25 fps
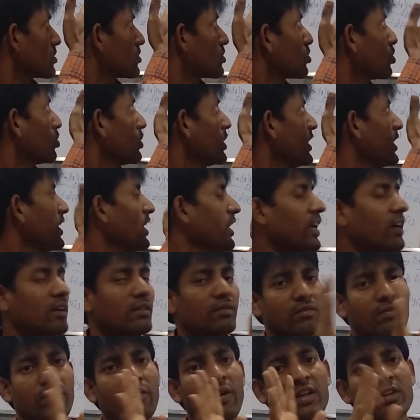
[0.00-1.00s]
through India,
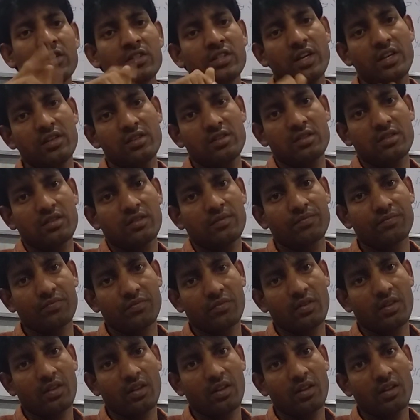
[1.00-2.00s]
5 states.
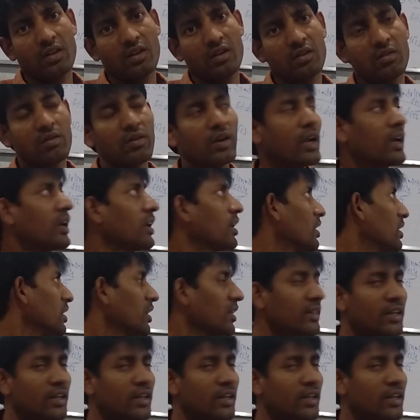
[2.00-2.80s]
Okay na?